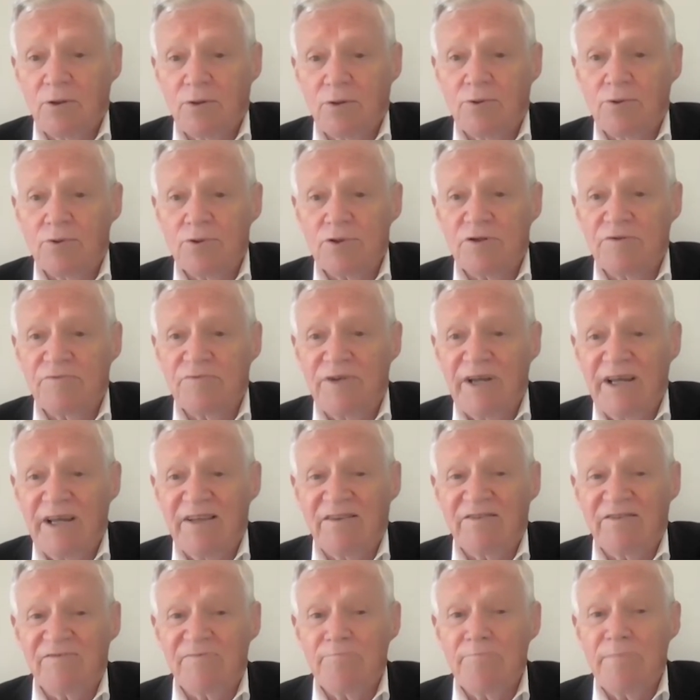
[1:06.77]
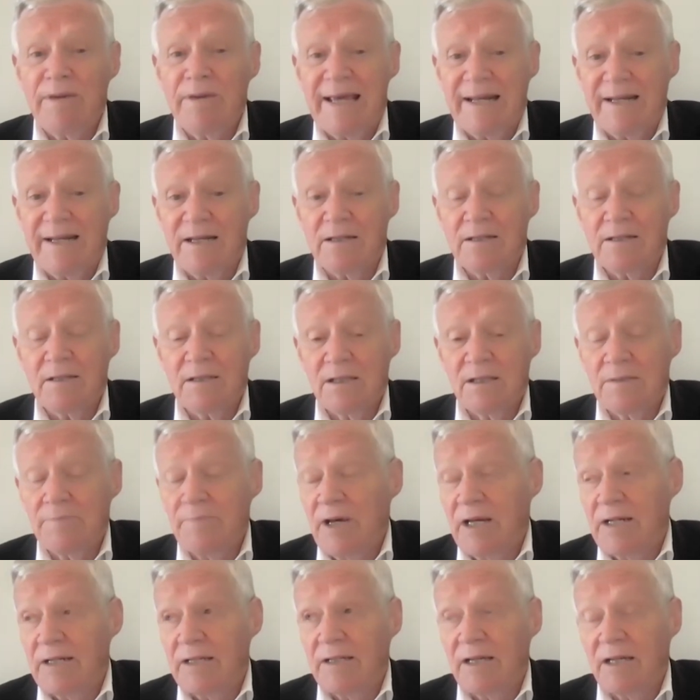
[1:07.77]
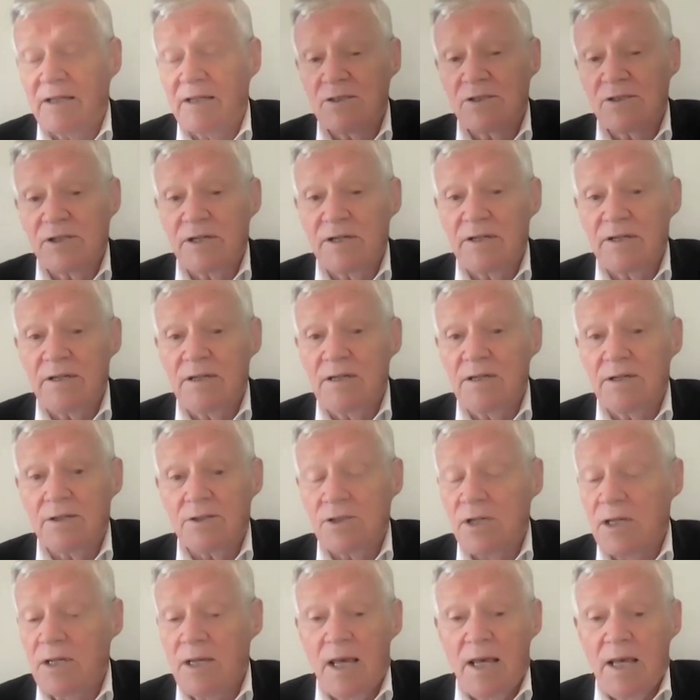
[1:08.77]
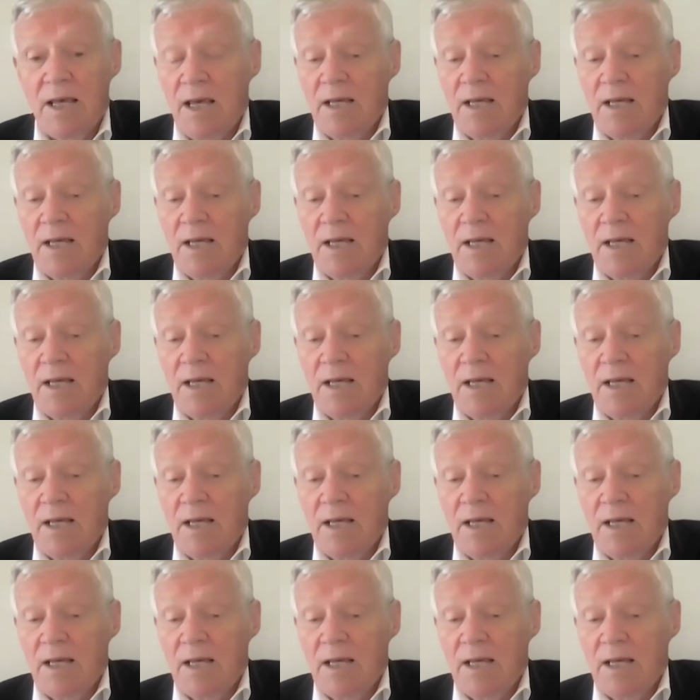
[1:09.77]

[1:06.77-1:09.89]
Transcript: cause of death of men in about another 10 years,